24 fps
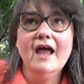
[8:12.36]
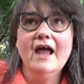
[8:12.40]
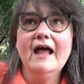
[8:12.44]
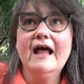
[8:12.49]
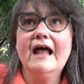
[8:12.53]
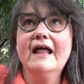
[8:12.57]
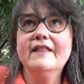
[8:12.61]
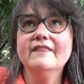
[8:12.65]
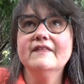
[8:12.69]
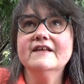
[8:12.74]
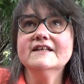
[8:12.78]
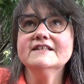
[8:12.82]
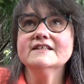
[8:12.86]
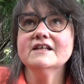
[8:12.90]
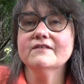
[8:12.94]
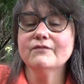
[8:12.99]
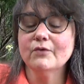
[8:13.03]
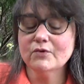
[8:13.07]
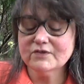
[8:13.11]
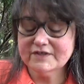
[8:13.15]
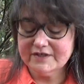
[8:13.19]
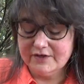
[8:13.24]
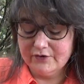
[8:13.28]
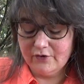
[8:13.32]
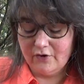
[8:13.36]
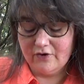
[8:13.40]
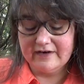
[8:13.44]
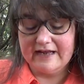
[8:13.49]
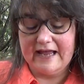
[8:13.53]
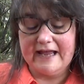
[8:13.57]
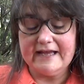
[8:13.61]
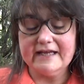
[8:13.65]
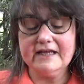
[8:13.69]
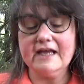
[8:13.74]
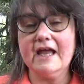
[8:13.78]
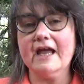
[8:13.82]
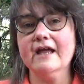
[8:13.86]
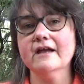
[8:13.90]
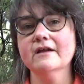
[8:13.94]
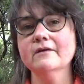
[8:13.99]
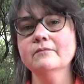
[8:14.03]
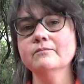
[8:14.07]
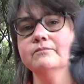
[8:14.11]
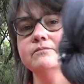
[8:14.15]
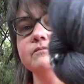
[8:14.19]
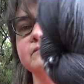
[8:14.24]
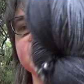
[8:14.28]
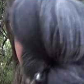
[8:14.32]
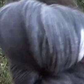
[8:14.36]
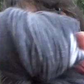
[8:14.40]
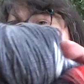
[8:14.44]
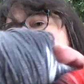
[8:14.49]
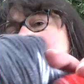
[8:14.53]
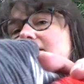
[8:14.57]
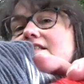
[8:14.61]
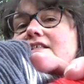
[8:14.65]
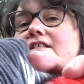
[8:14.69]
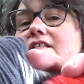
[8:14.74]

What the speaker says: And this, I've also got Gang Gang. This